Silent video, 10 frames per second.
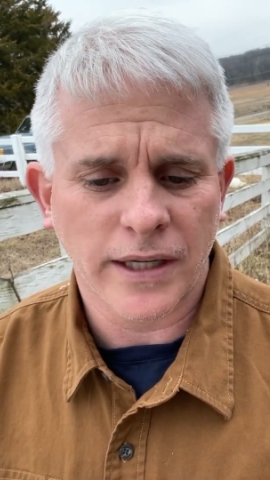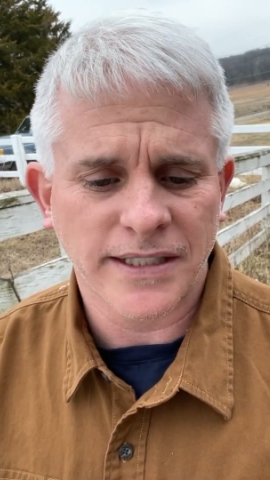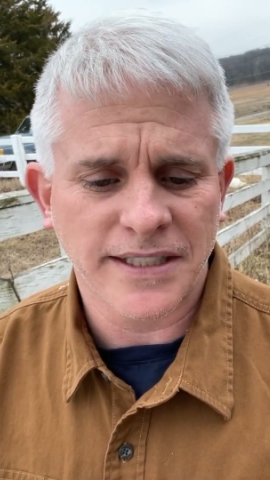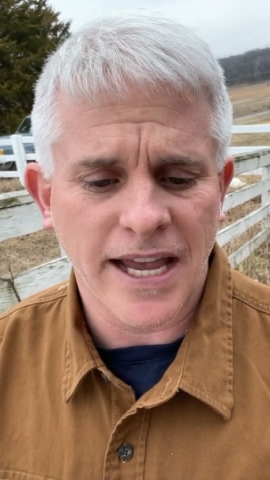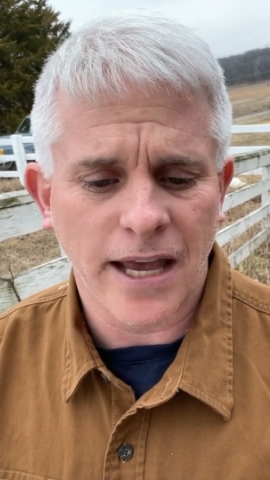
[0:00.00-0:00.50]

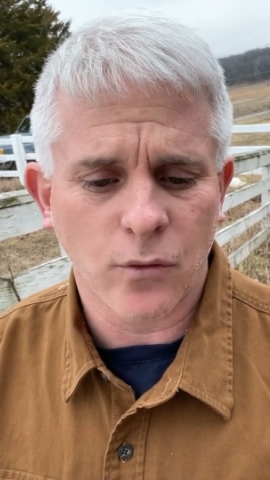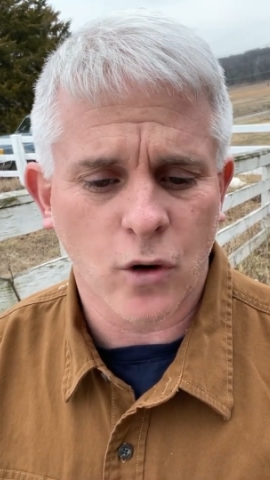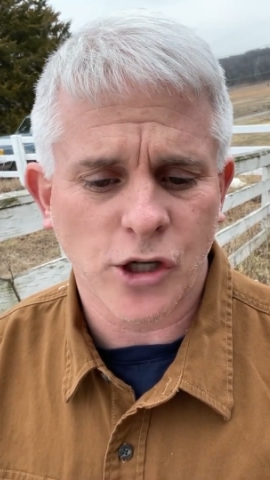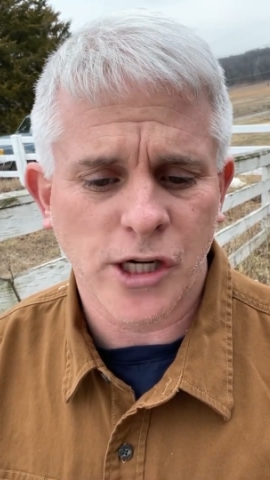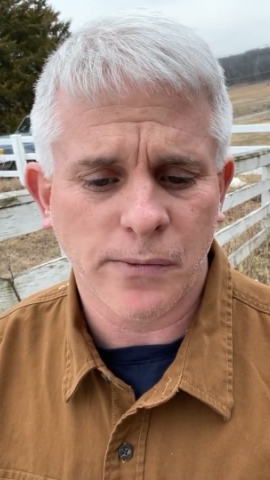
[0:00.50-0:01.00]
Instead,
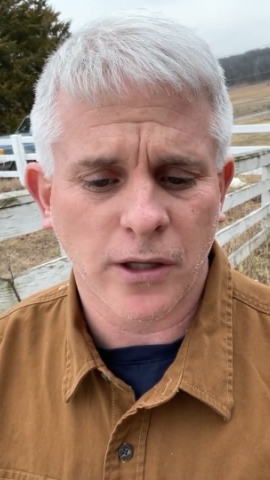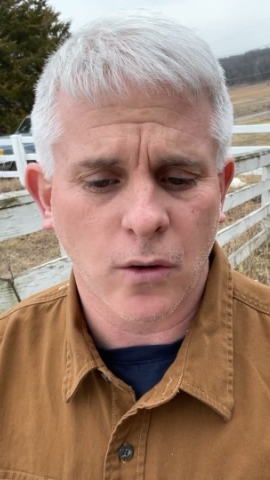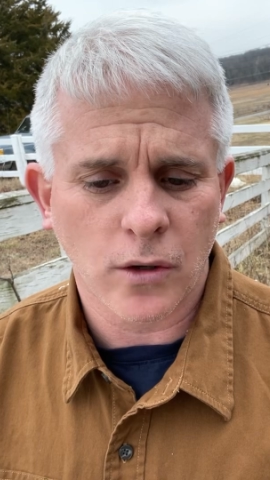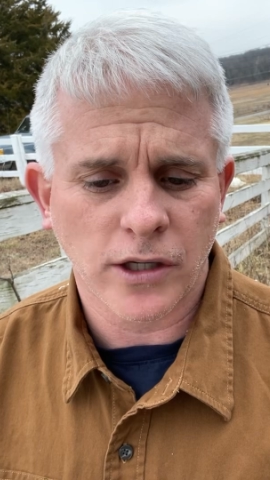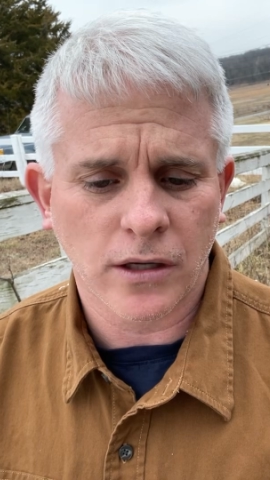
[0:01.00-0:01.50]
worship the
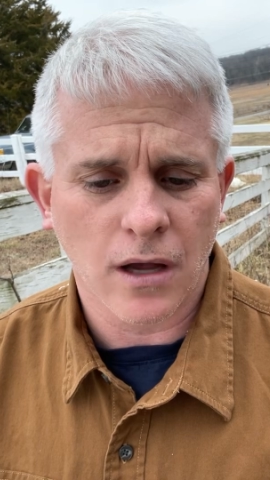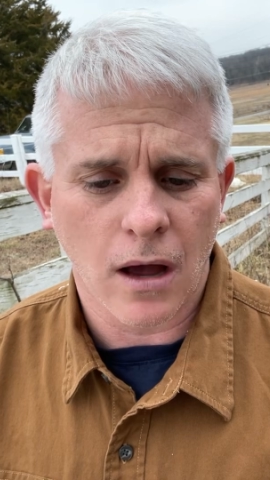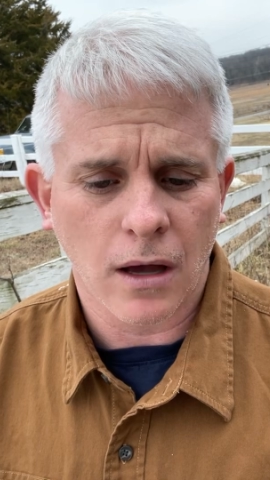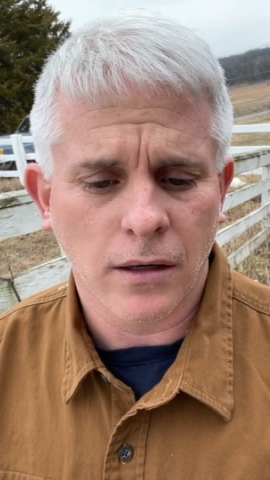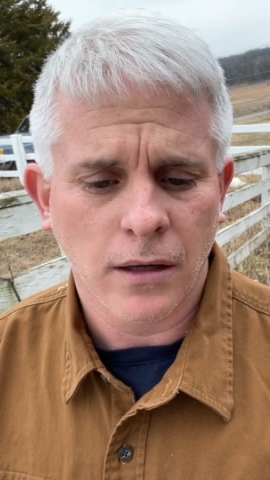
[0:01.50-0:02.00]
Lord your
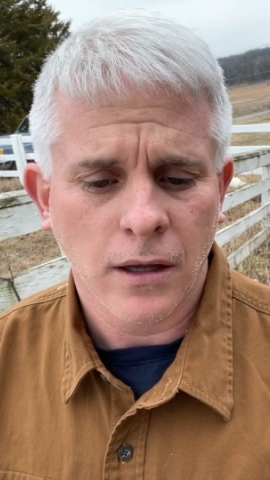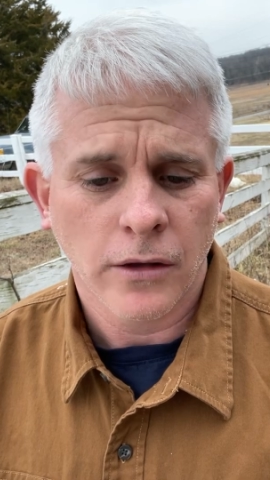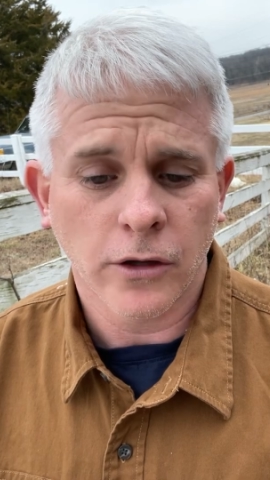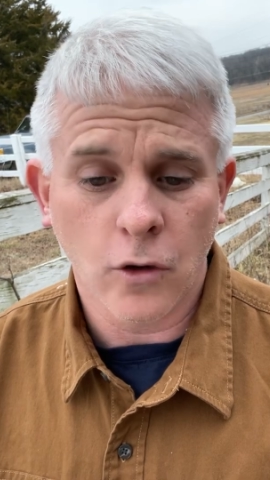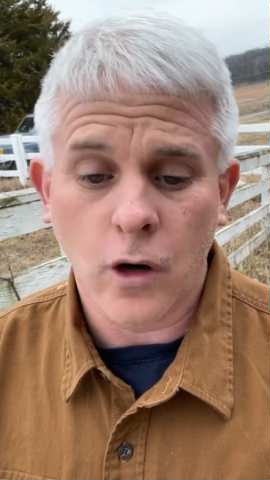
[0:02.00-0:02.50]
God,
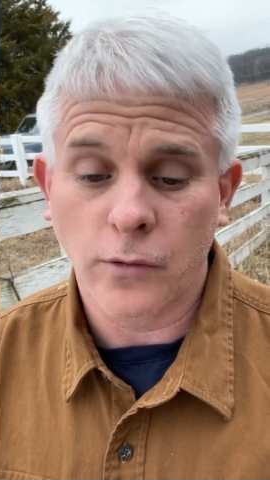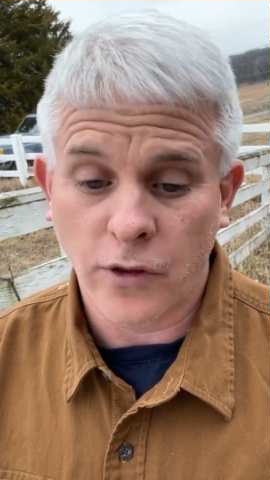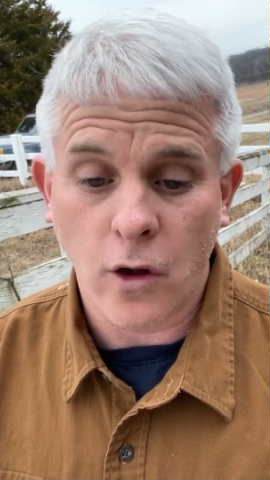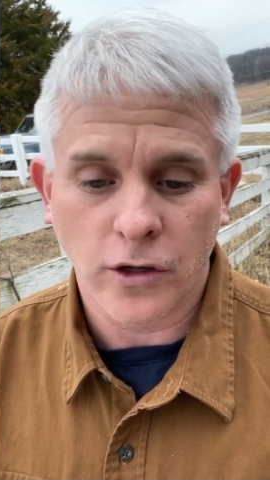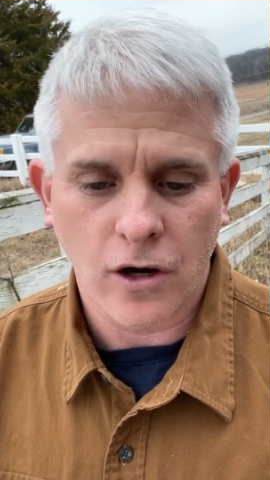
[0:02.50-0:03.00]
the Lord with
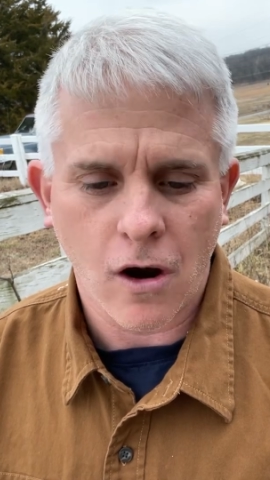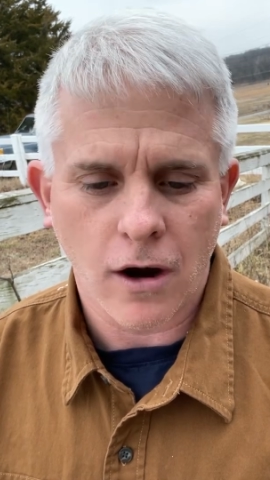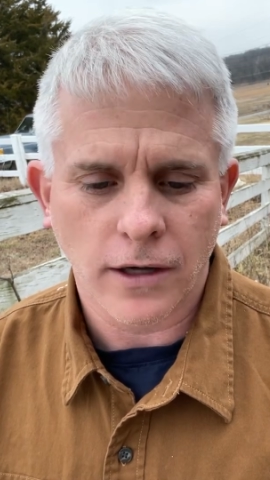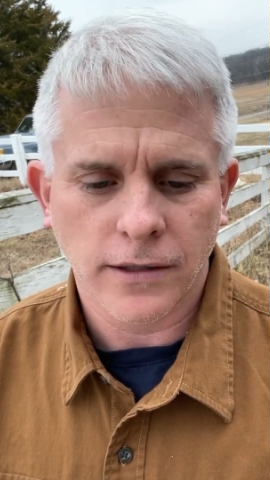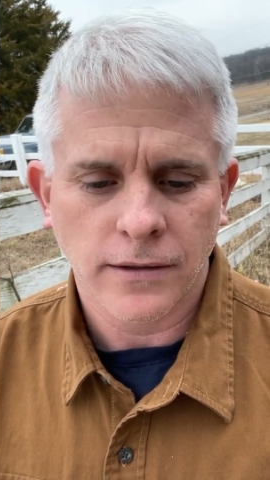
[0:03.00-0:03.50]
all your
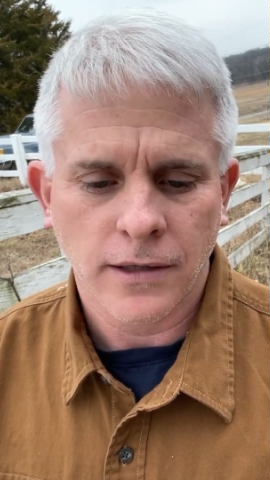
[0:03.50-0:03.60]
heart.